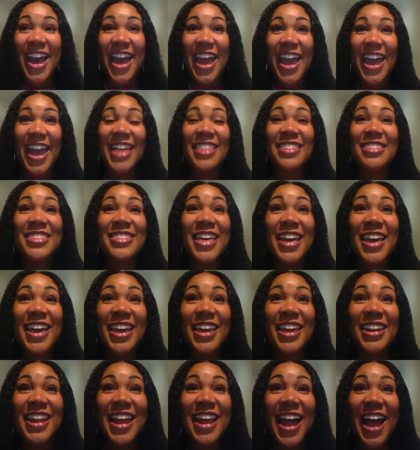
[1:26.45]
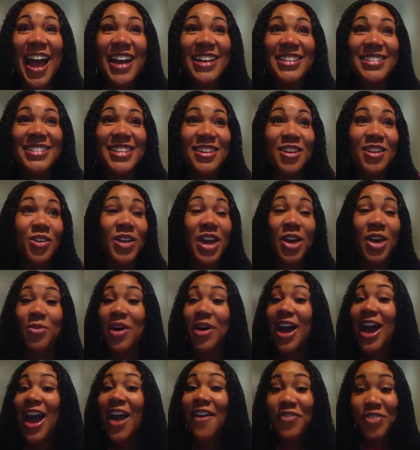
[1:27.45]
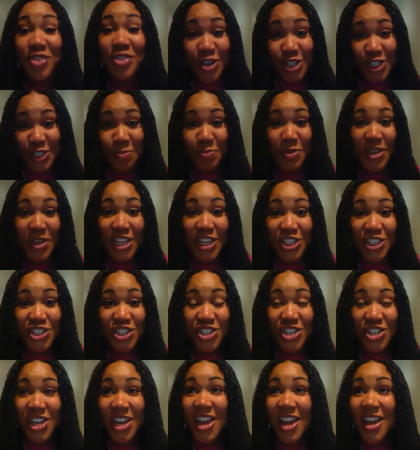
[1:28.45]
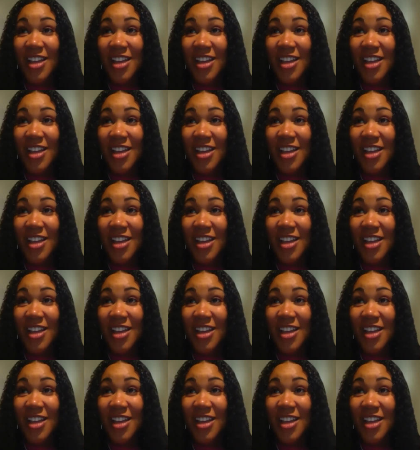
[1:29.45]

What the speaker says: And then I said, okay, well, I have no speech.